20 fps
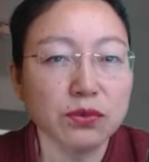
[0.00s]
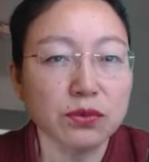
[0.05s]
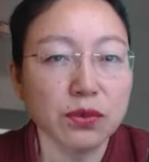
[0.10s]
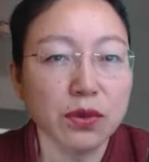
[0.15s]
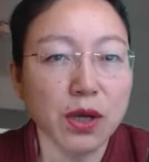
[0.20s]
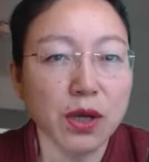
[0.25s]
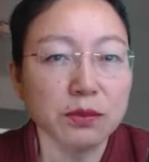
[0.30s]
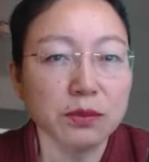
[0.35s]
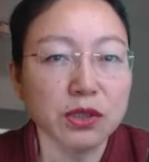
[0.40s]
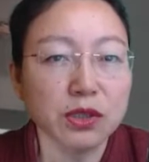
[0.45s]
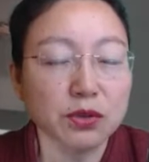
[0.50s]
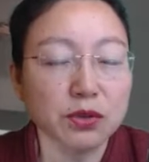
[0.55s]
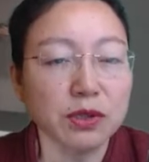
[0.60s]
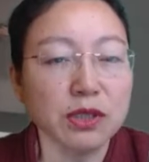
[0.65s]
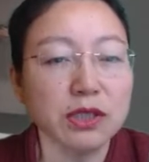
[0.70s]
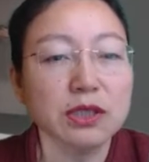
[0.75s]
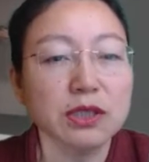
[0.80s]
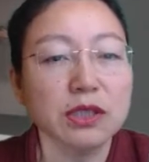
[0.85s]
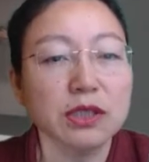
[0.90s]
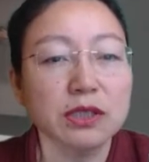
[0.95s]

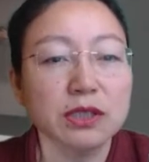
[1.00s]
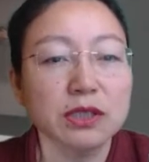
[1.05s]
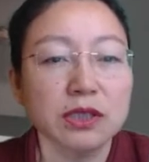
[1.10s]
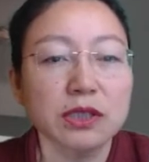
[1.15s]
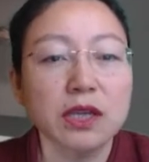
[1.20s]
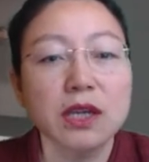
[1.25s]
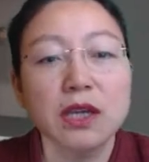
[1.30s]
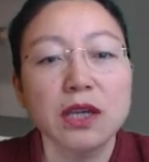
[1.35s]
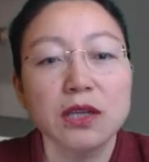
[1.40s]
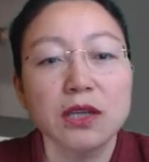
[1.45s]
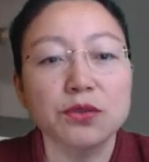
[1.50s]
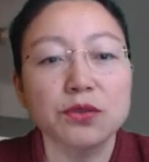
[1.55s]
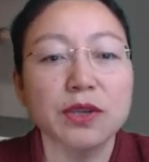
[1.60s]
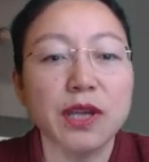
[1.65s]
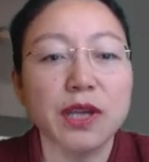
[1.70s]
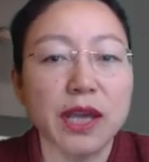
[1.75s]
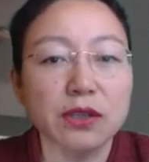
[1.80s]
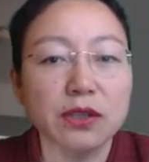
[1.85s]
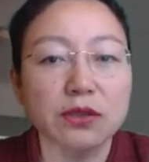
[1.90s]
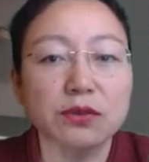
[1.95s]
strangers, you
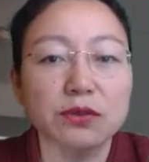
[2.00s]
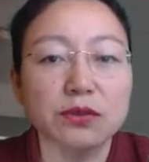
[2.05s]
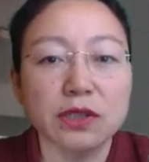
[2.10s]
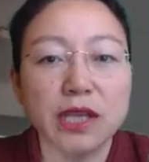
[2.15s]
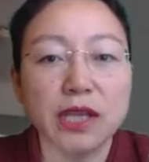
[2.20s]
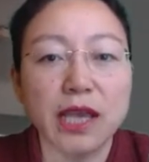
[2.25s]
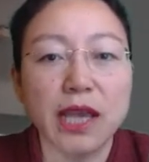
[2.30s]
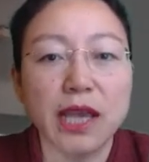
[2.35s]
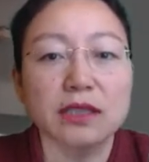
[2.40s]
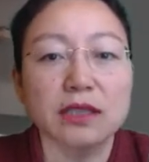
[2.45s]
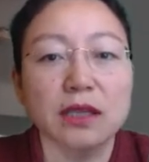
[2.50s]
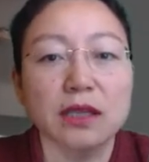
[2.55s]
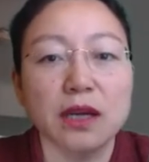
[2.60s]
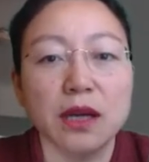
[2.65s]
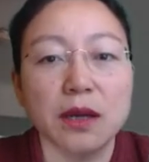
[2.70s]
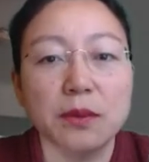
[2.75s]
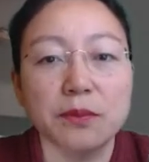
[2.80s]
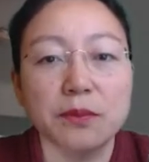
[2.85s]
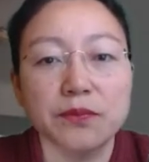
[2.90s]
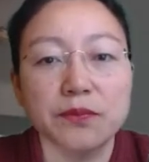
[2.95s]
can use that
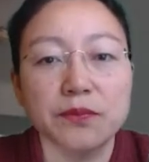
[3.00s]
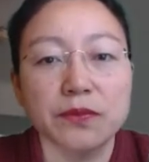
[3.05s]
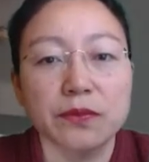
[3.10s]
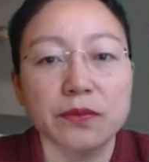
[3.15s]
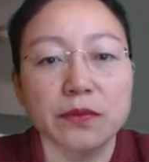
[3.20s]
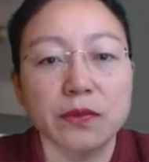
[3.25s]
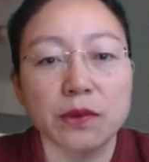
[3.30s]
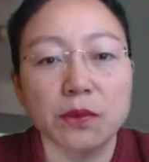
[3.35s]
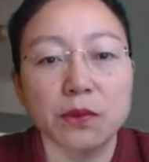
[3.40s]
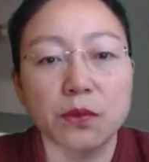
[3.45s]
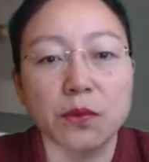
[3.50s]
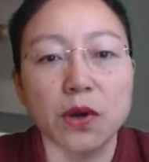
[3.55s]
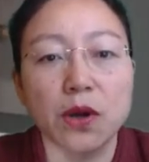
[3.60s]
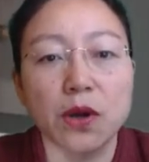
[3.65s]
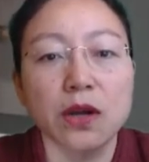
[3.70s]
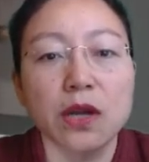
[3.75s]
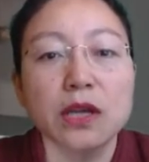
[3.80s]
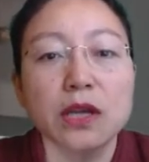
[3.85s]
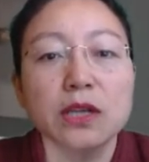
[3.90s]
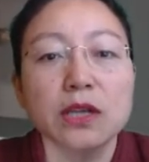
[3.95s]
one.
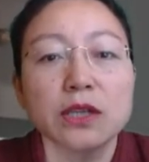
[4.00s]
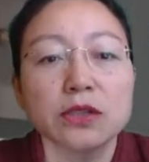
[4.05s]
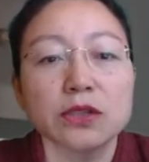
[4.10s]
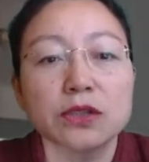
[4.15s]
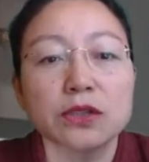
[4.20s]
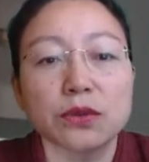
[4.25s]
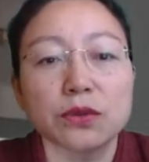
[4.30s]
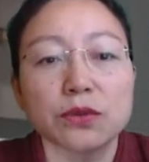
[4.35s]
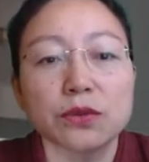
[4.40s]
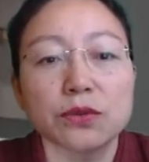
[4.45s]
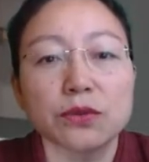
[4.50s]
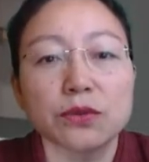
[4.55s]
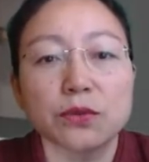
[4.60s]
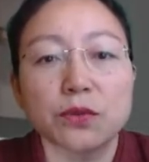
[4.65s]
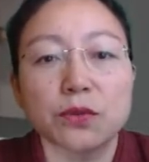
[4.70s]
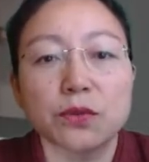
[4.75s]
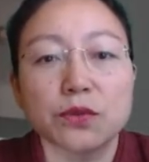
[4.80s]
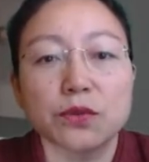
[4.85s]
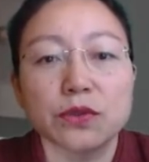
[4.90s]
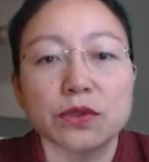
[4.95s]
So
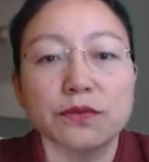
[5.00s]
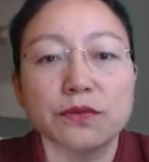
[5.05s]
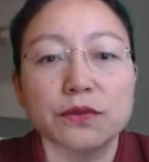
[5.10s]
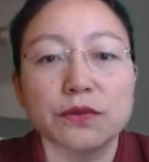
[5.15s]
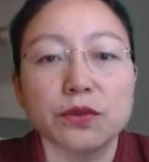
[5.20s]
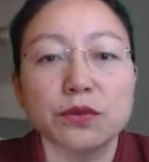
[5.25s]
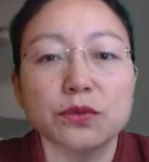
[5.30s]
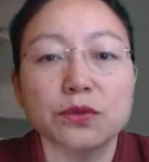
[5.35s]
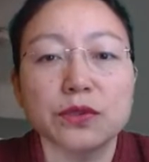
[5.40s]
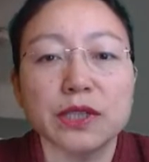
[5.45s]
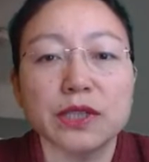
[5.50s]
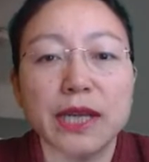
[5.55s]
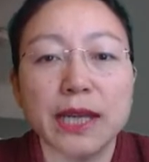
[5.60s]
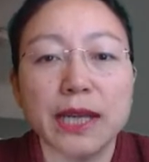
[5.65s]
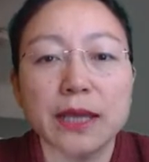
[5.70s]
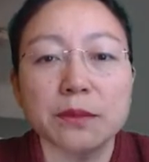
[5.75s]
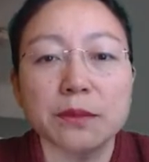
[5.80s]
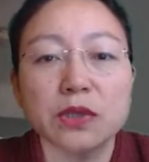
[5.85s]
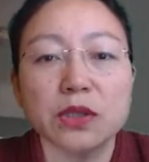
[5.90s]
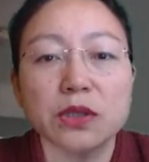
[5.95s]
if you name
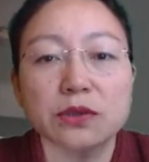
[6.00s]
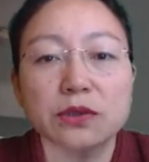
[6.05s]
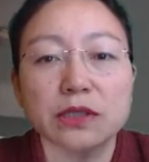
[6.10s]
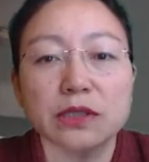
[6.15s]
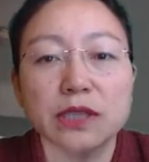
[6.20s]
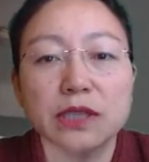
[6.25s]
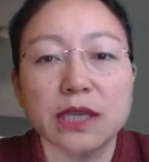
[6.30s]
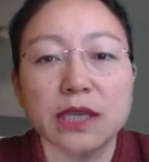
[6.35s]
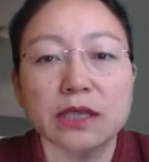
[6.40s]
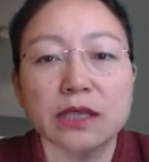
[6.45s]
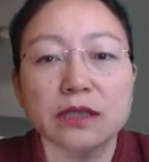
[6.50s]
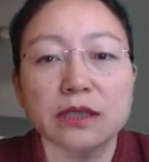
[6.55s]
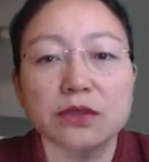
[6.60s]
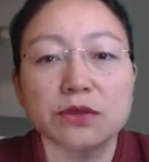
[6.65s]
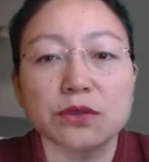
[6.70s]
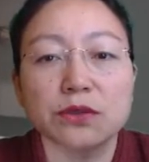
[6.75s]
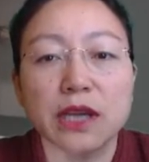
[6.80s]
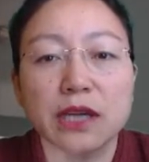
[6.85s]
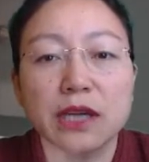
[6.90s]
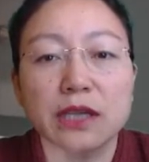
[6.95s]
your thing, you
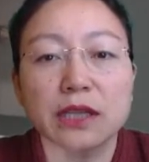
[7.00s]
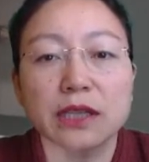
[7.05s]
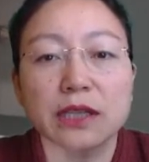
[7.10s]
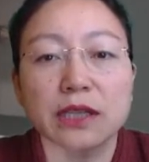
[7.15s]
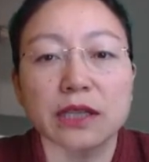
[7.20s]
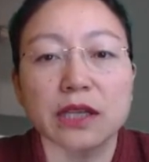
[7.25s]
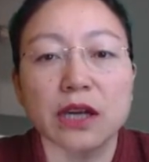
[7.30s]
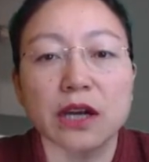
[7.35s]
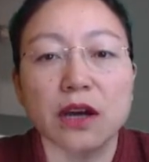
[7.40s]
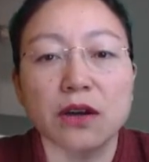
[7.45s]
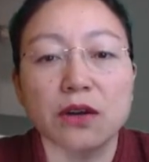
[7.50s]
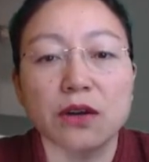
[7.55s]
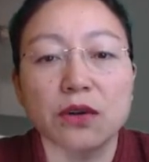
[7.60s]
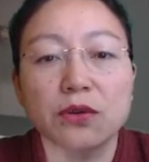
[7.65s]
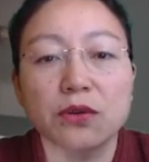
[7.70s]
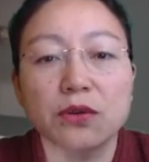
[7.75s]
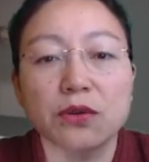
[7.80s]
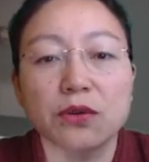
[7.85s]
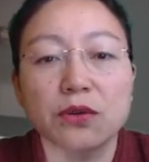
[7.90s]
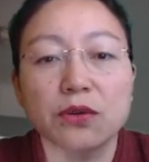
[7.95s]
can click on
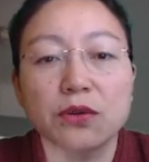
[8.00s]
OK.